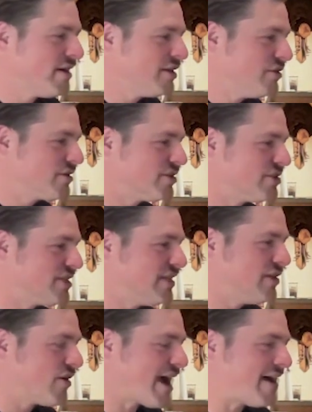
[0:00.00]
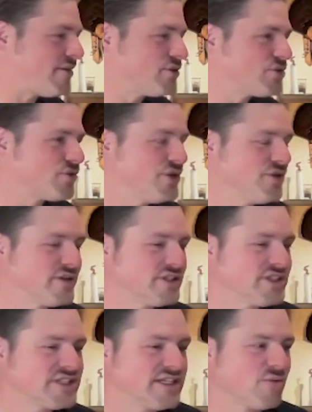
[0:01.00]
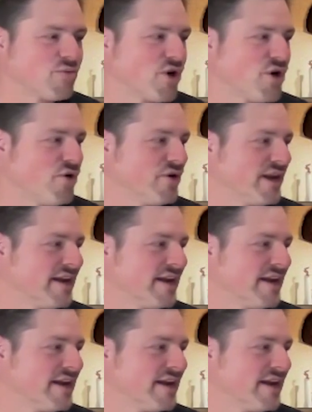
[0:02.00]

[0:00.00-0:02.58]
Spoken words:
You could see their house, or you can see the road,